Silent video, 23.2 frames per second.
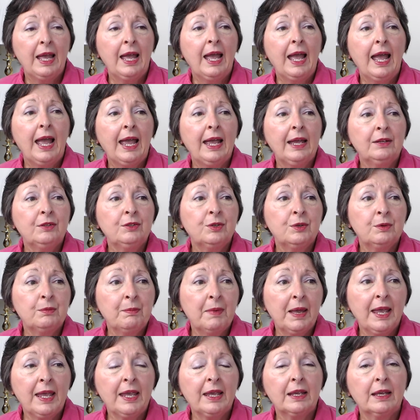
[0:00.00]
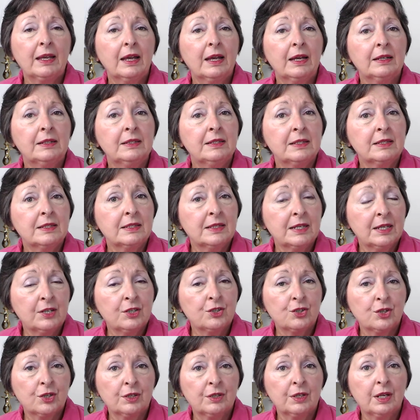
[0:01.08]
and to make a
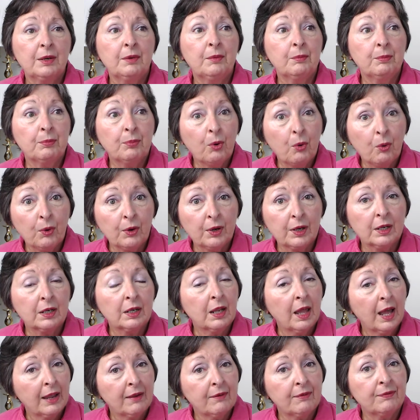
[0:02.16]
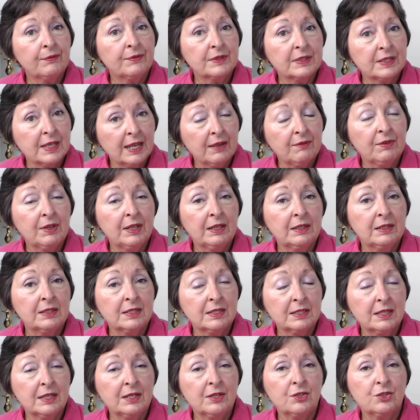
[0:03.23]
decision, an important life-saving
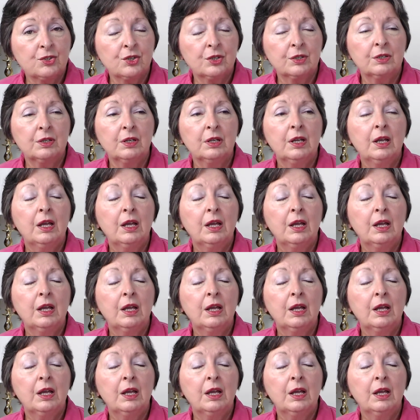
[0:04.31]
decision